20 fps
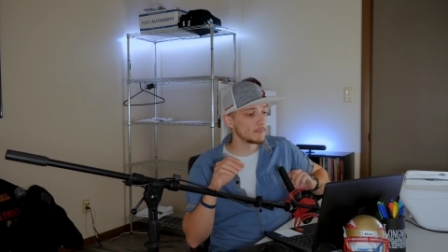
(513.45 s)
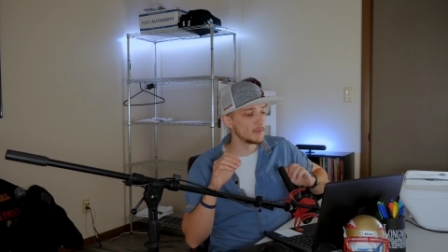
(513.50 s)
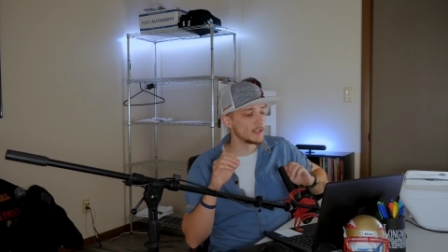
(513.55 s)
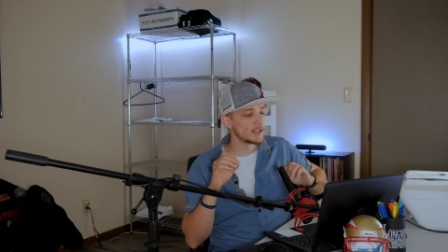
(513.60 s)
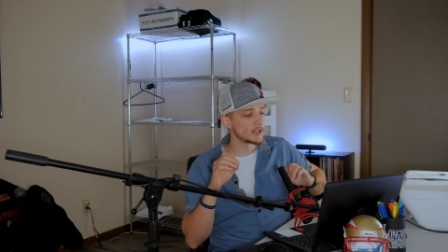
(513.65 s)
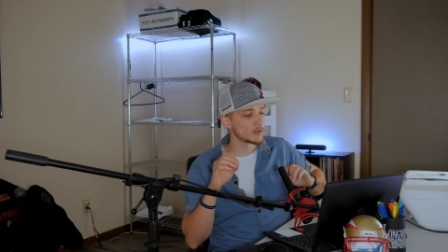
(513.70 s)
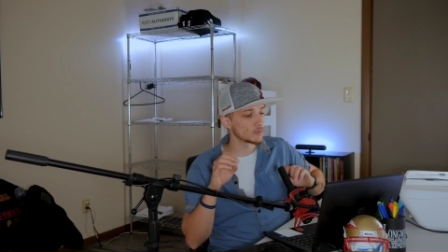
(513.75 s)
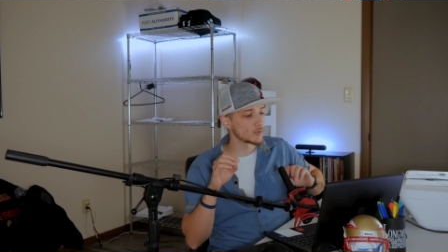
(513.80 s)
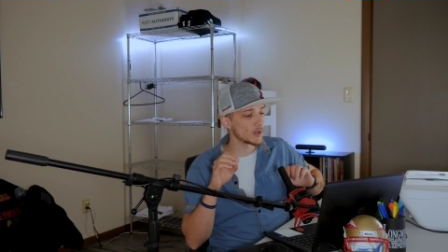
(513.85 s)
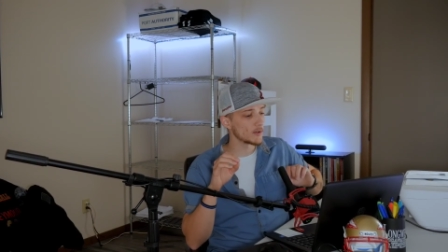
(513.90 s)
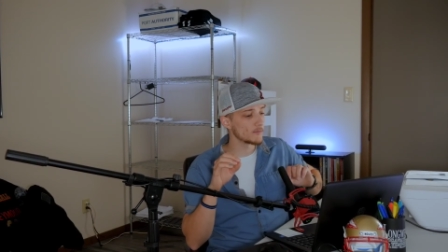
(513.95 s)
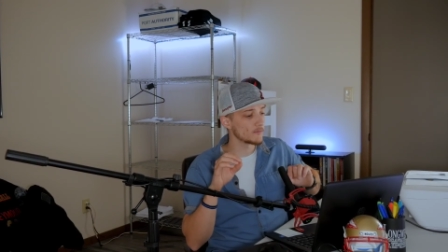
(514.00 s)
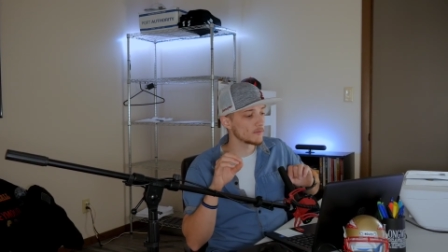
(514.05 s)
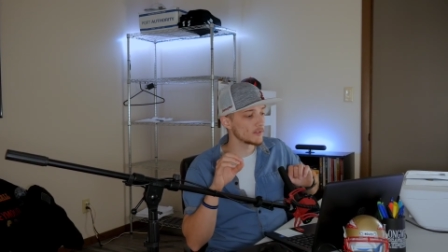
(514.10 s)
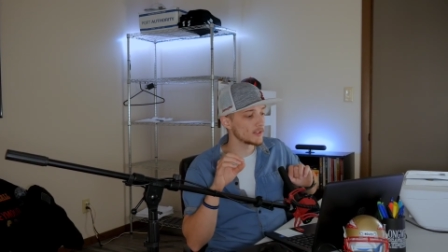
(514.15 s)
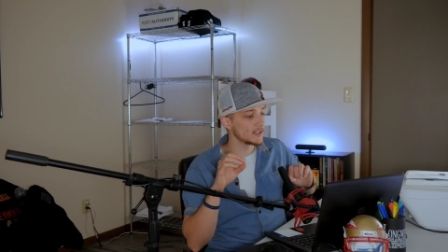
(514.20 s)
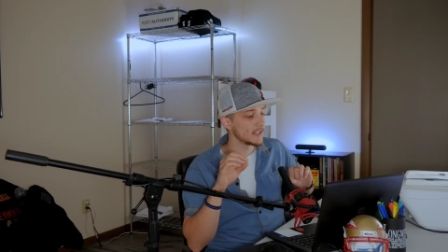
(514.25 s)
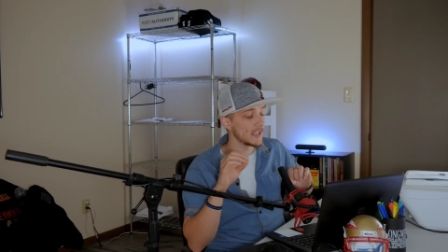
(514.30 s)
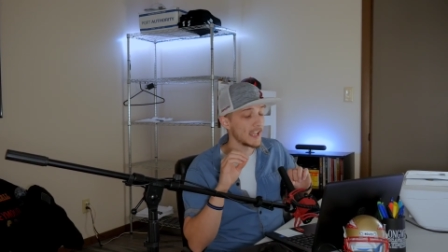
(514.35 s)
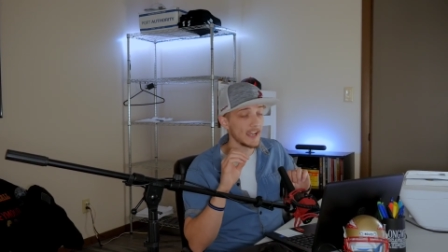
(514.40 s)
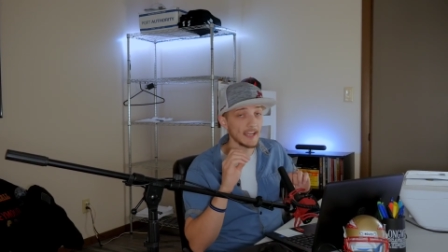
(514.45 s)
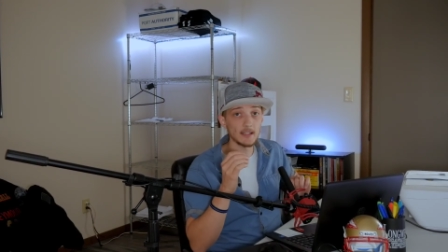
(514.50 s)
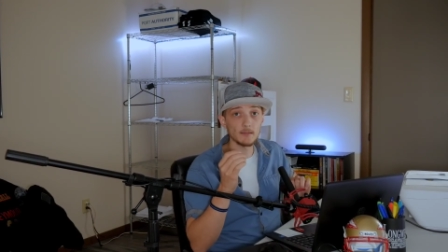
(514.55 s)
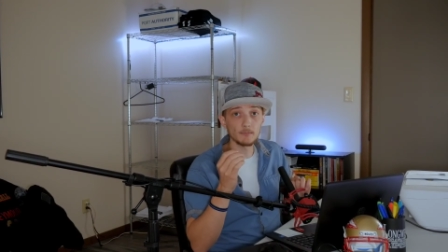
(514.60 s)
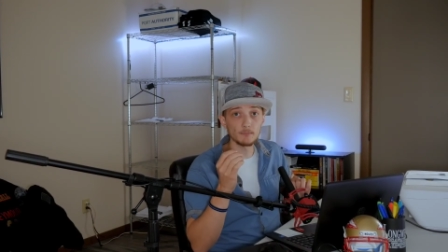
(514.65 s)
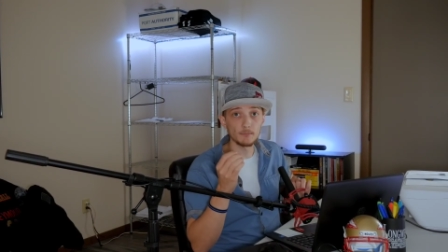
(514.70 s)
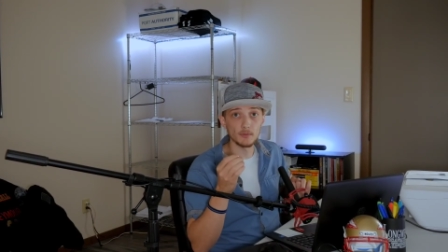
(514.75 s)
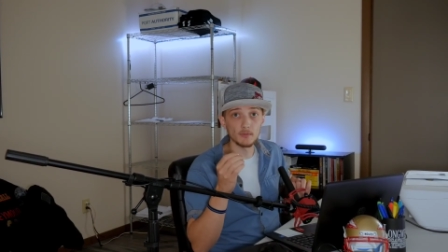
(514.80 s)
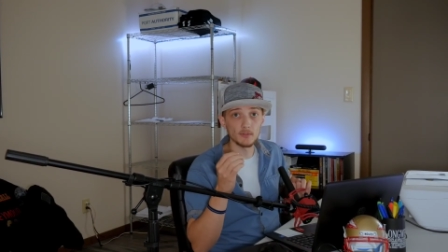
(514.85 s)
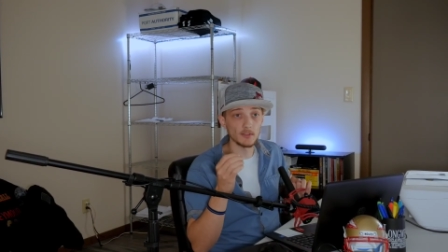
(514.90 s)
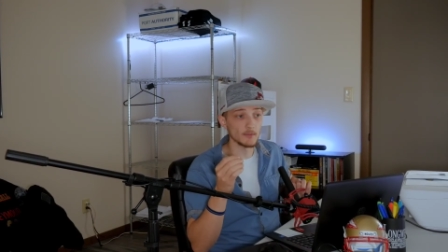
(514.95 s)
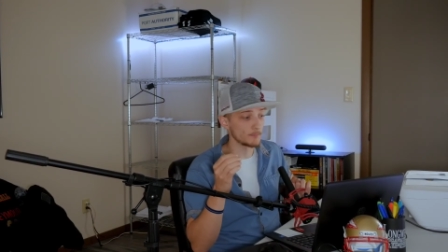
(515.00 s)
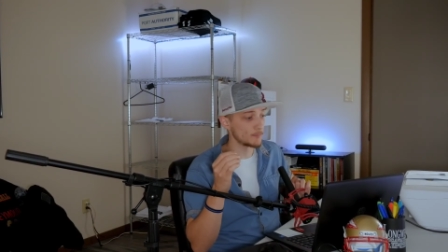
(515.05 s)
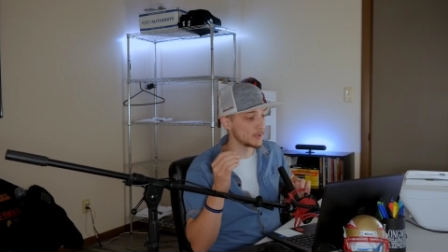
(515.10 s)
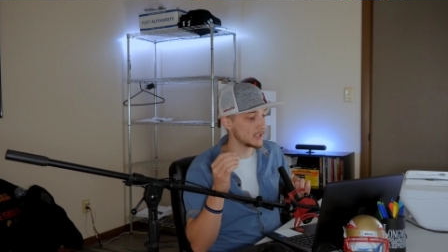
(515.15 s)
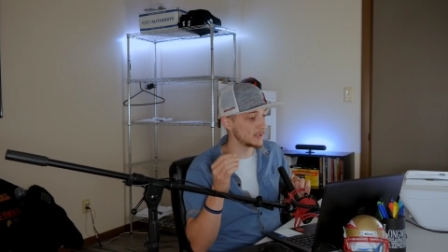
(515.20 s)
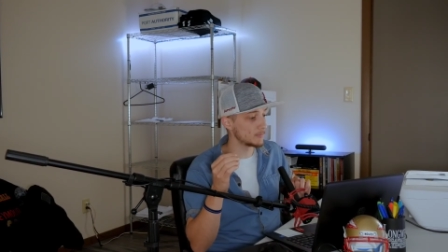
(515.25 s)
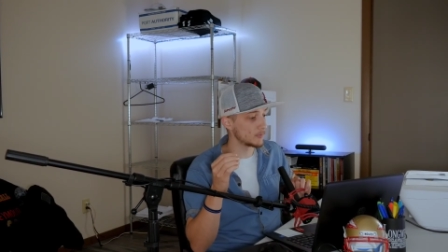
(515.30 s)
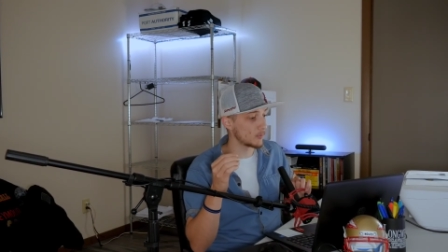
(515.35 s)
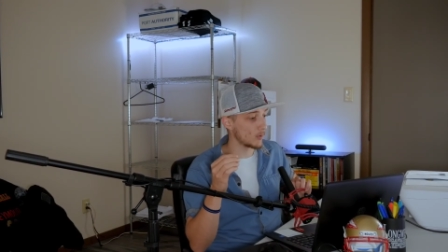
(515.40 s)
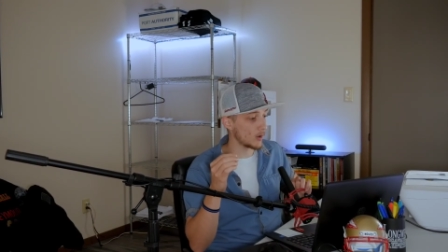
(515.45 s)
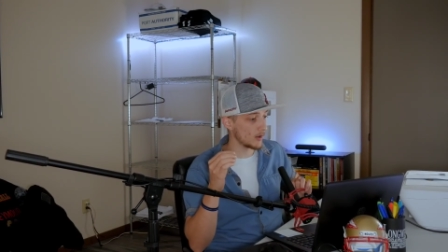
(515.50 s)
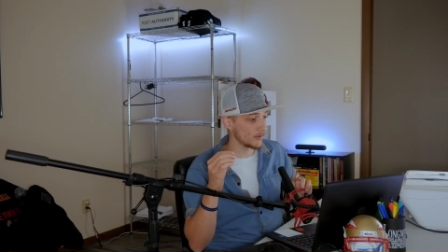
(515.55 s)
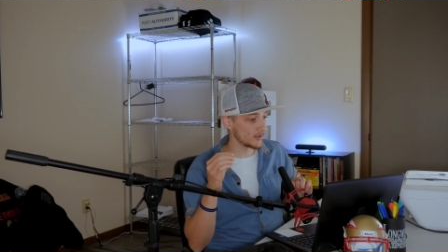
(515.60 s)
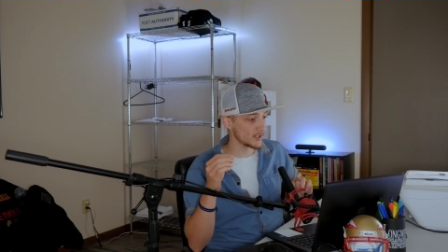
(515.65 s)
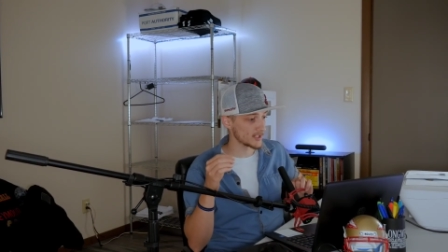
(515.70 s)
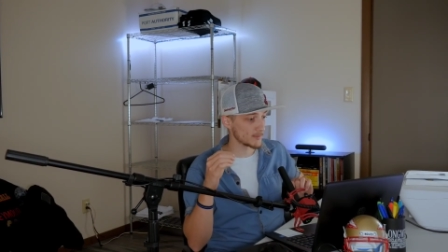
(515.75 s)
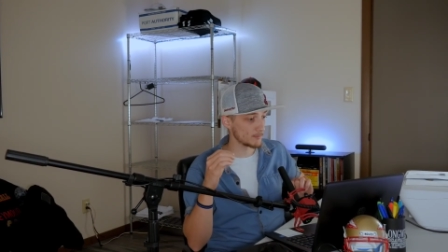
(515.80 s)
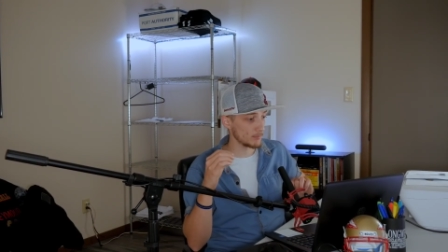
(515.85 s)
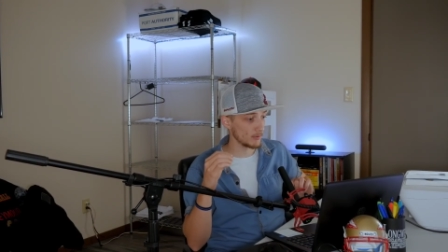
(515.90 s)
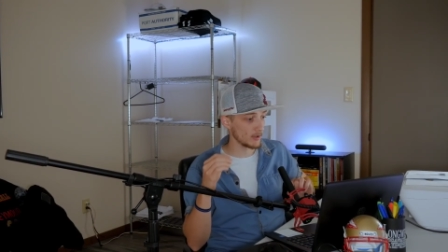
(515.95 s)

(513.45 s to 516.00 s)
being roughly 8 billion people on this